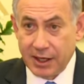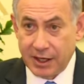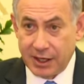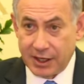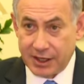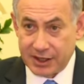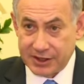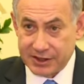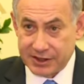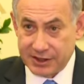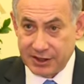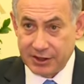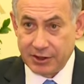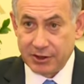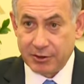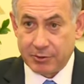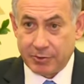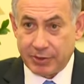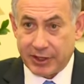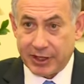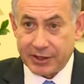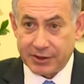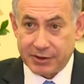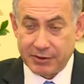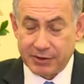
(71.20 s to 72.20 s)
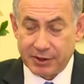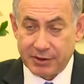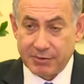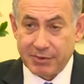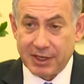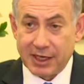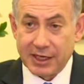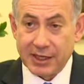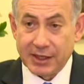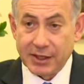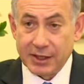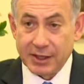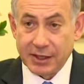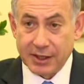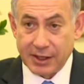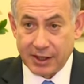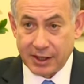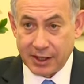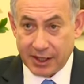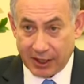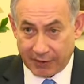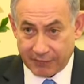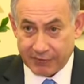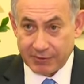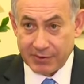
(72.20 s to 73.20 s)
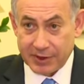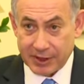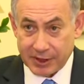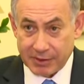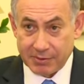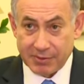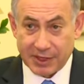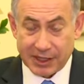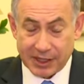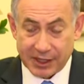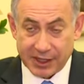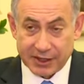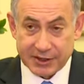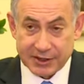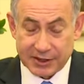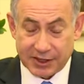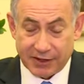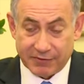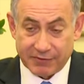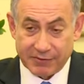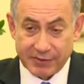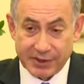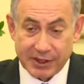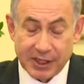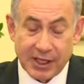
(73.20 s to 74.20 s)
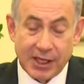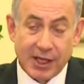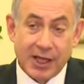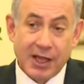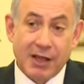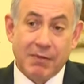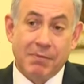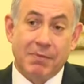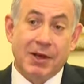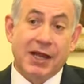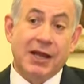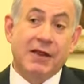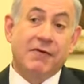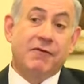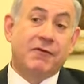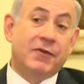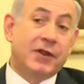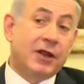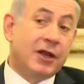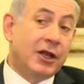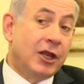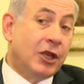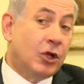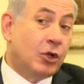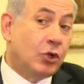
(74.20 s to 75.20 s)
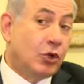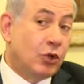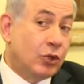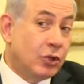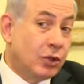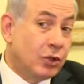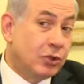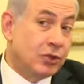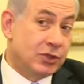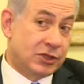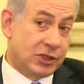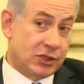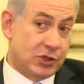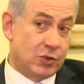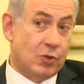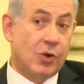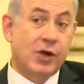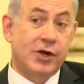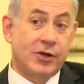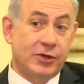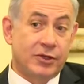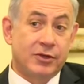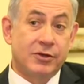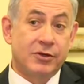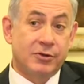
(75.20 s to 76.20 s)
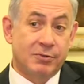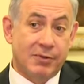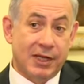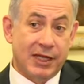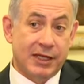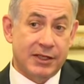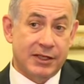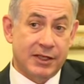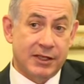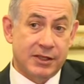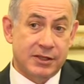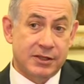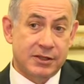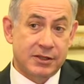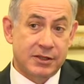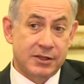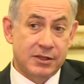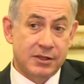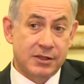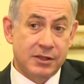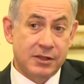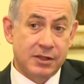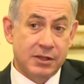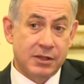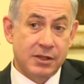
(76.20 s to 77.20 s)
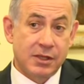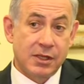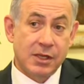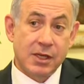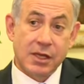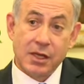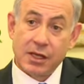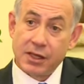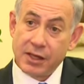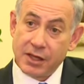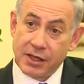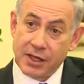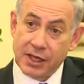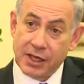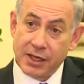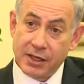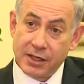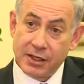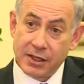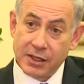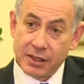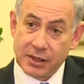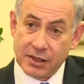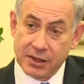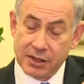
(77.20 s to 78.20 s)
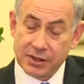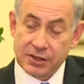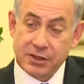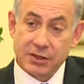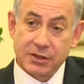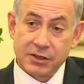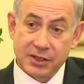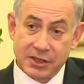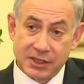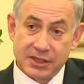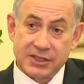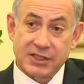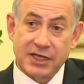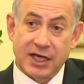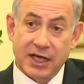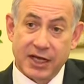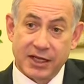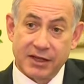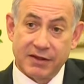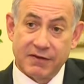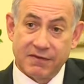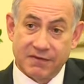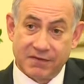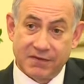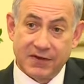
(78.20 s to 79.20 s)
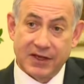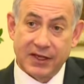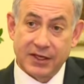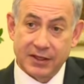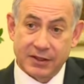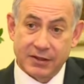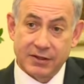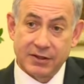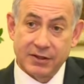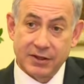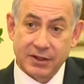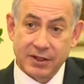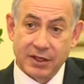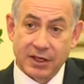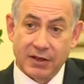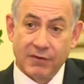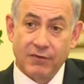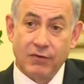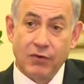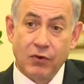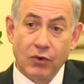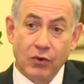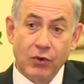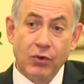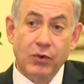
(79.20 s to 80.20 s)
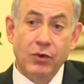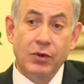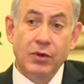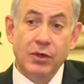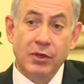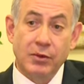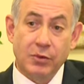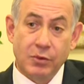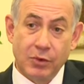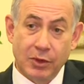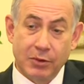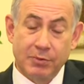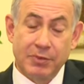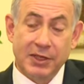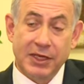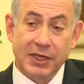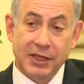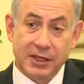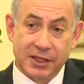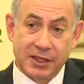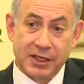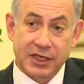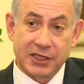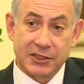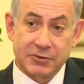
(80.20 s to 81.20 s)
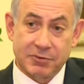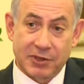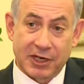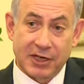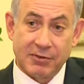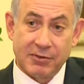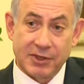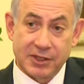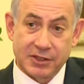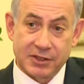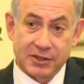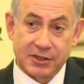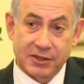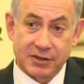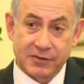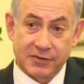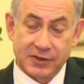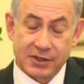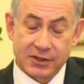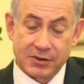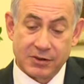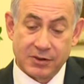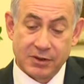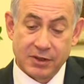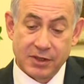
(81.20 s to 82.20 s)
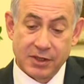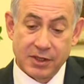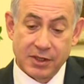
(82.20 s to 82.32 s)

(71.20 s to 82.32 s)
a senior partner in my government, in my next government. But if the Likud loses one or two mandates, then this could decide the fate of who will be the next prime minister of Israel.